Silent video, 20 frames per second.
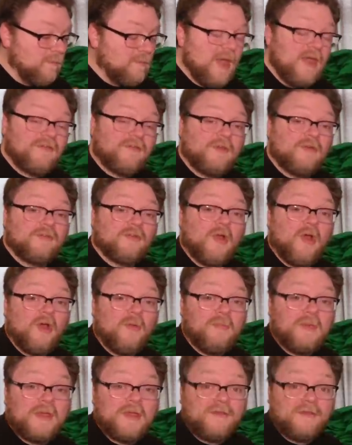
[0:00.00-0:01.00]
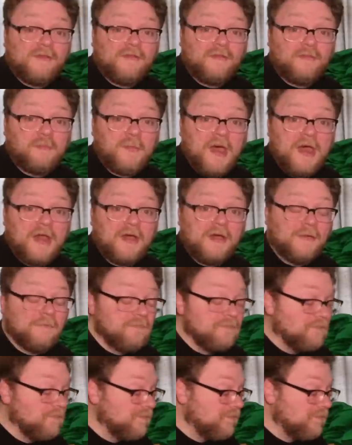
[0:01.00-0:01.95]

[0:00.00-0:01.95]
Pest control, because he's a spider.